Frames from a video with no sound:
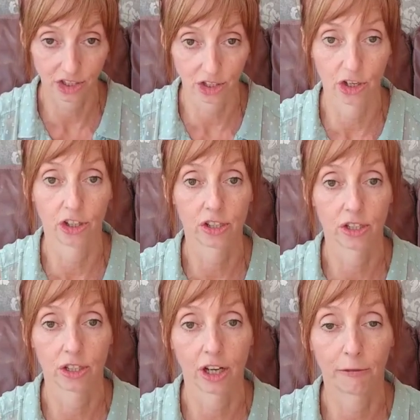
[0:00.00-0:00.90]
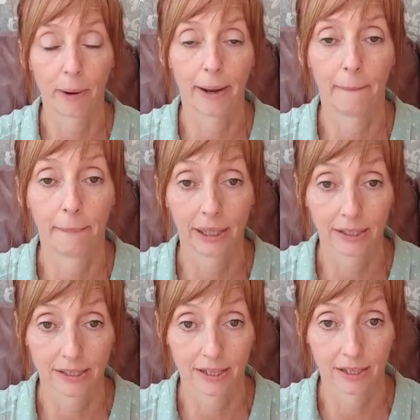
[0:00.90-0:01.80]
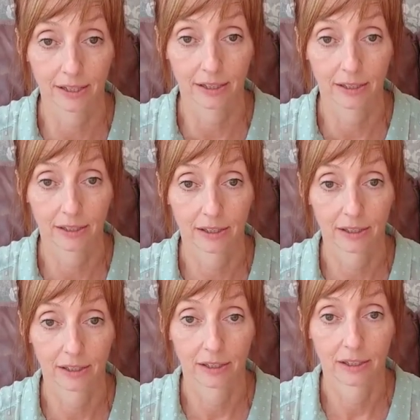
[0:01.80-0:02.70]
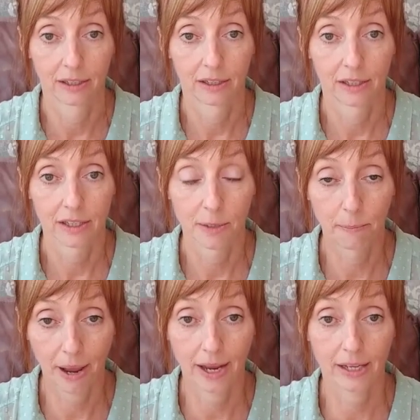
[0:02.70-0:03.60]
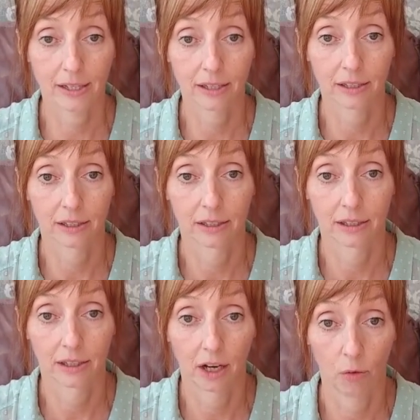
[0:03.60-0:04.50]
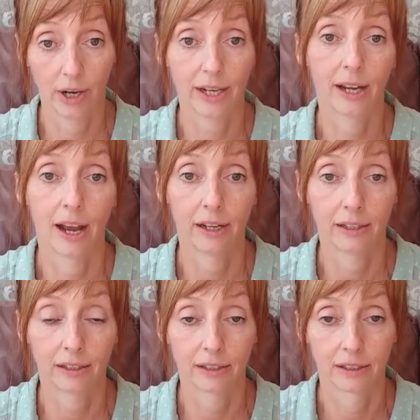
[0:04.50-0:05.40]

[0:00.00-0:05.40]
certain of my ability to make a wedding cake.